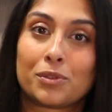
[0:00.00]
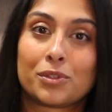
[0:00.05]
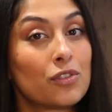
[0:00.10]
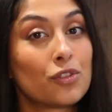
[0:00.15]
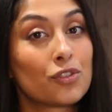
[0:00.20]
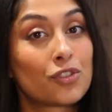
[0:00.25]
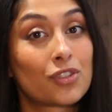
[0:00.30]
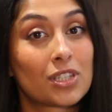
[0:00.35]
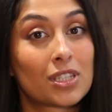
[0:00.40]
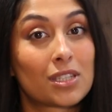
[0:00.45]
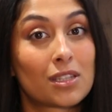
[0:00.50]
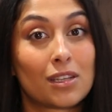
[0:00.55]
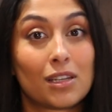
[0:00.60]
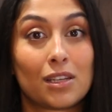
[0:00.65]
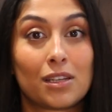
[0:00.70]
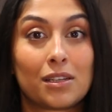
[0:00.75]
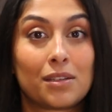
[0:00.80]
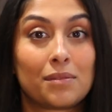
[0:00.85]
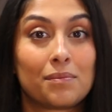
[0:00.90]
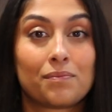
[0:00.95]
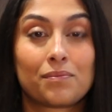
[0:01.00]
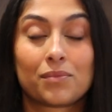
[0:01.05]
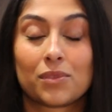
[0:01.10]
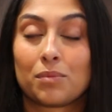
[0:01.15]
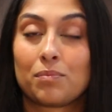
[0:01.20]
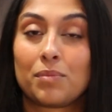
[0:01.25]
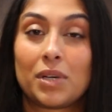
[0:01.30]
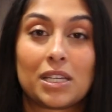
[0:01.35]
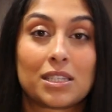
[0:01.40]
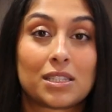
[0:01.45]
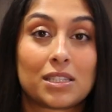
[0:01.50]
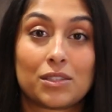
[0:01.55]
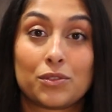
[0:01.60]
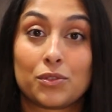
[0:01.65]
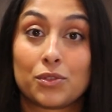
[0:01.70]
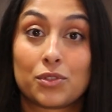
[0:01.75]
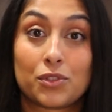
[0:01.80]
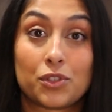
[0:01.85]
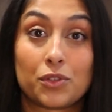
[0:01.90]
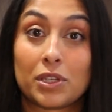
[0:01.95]
It's not just the person
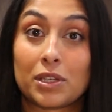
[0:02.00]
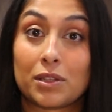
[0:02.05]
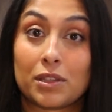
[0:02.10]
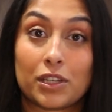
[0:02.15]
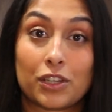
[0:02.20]
who's doing